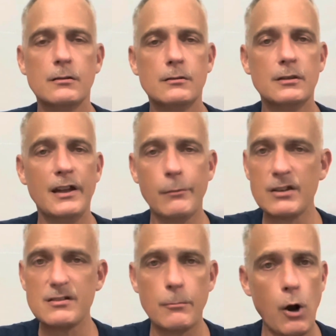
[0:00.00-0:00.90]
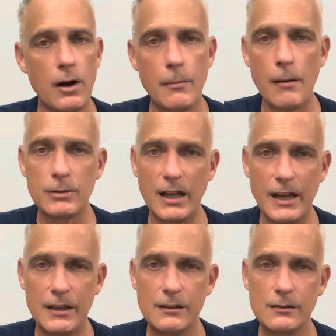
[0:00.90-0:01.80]
He wasn't part of my
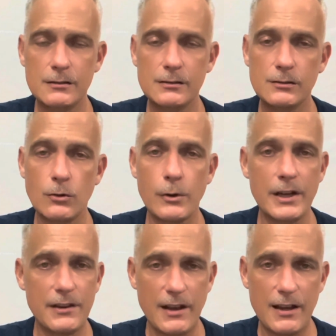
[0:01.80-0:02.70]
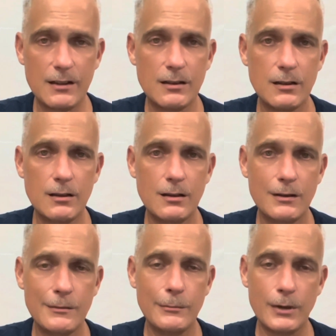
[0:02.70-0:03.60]
plan or anything,
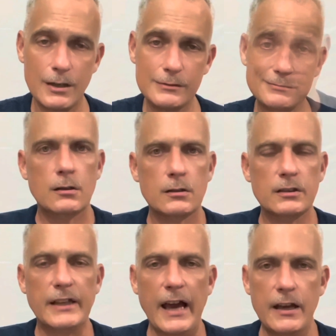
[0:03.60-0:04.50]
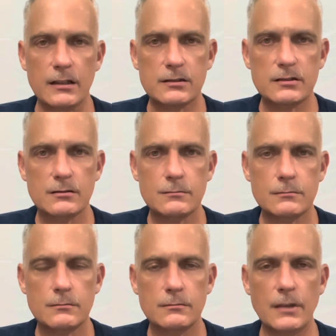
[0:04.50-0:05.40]
but gangs.
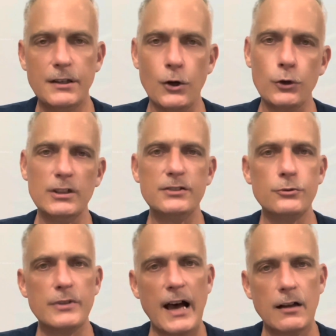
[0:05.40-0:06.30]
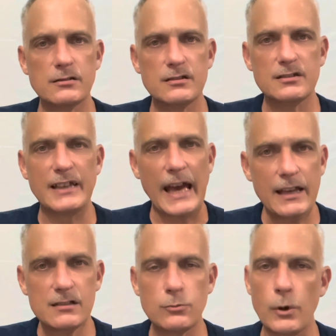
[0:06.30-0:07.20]
In the early 2000s,
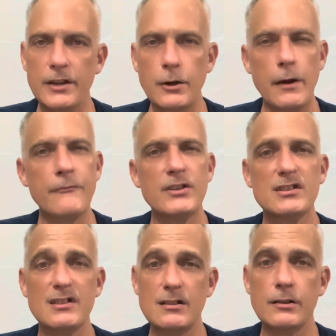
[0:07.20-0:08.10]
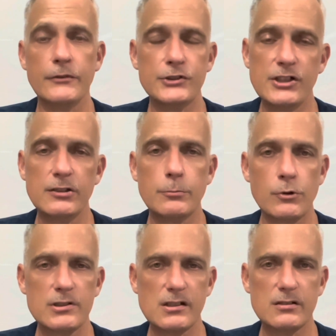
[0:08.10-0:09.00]
gangs were in their infancy in the Virginia
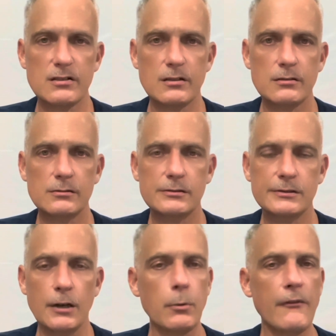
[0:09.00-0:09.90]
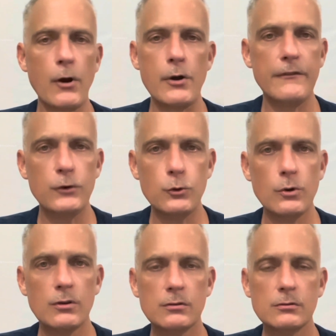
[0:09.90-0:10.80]
prisons. There were very few.
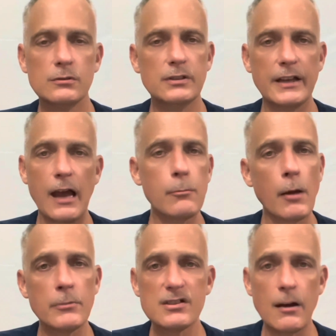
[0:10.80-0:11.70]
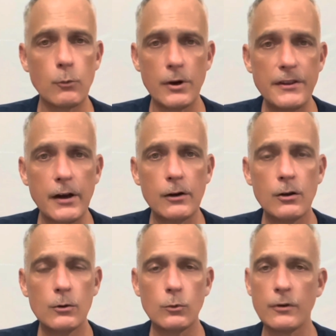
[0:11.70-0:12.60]
The gang members that were in there
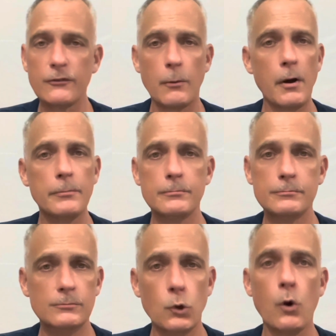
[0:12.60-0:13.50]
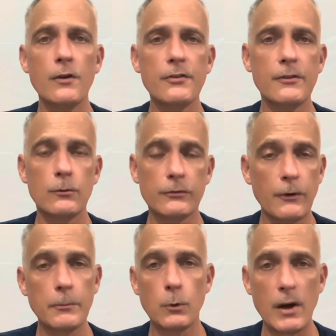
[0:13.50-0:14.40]
were from up north,
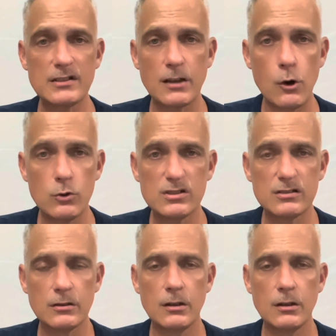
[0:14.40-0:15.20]
from the west coast.